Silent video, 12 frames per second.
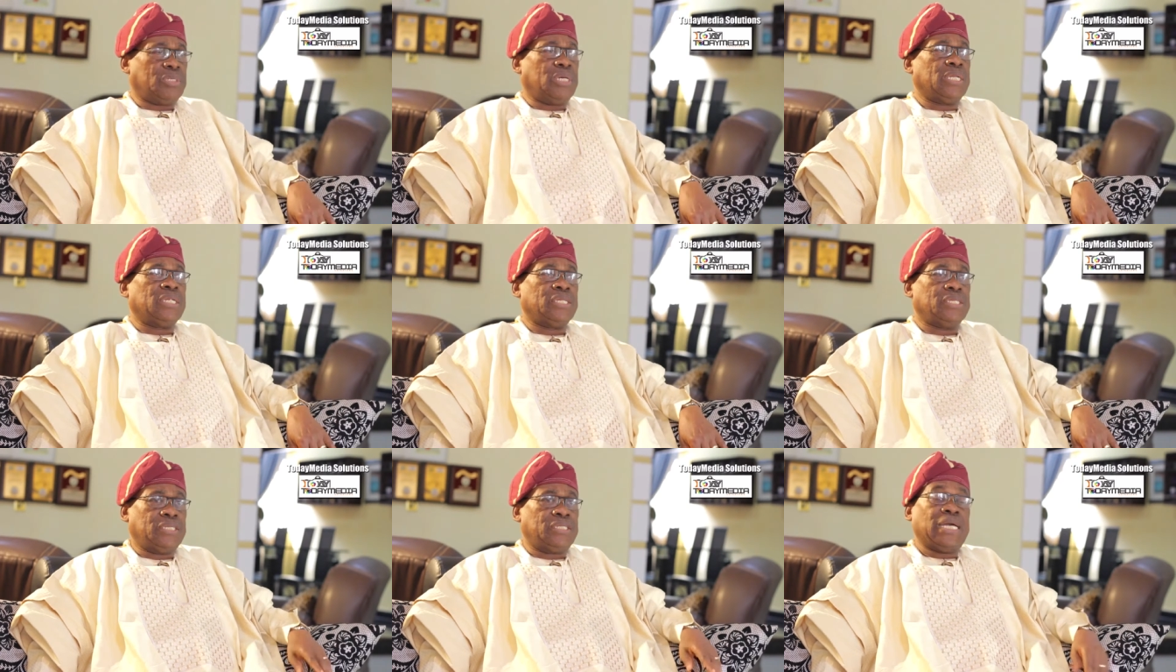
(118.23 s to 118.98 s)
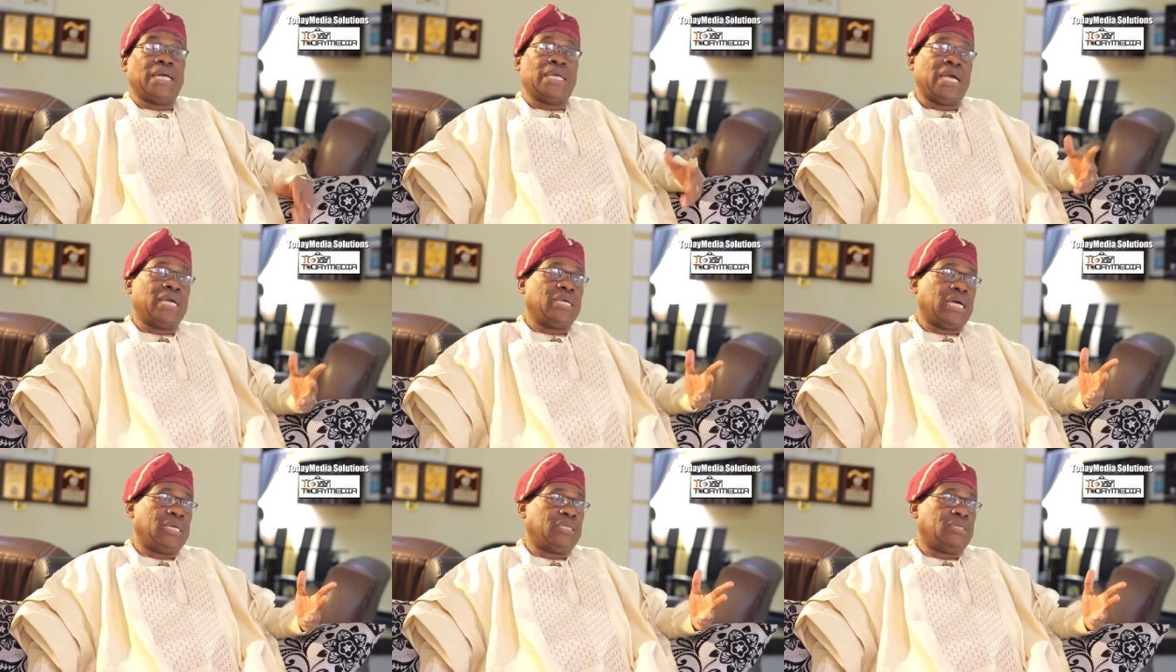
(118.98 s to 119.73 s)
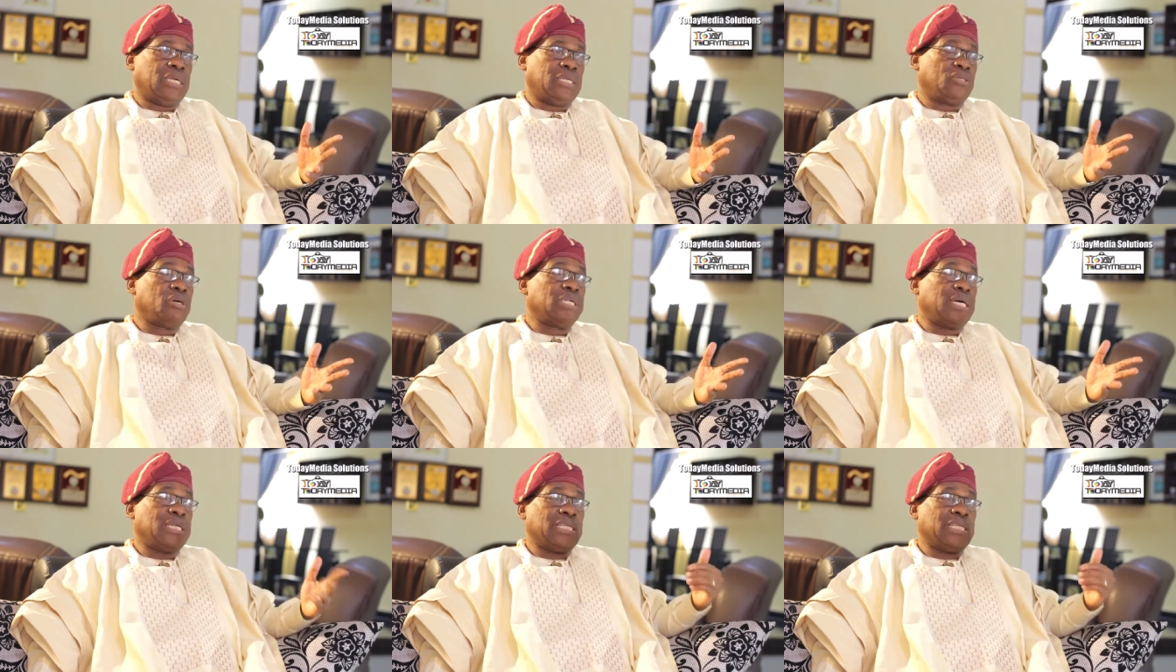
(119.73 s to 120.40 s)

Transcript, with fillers: And they did. I, I, it, it turned out